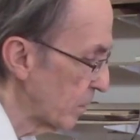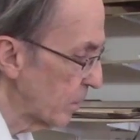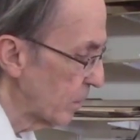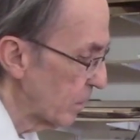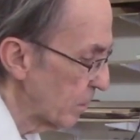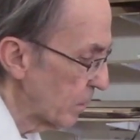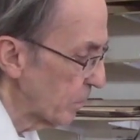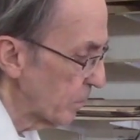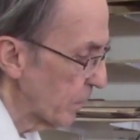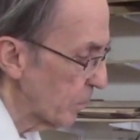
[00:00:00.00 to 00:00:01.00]
top and
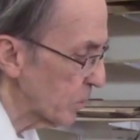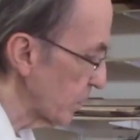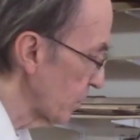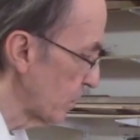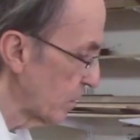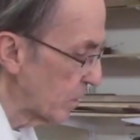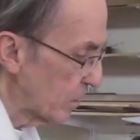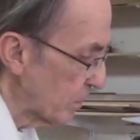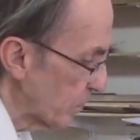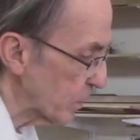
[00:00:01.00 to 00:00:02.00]
bottom of the board,
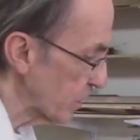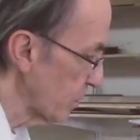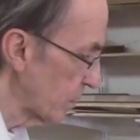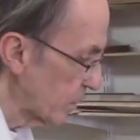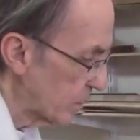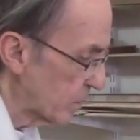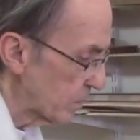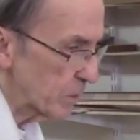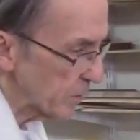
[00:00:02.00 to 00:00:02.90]
and I got a variation between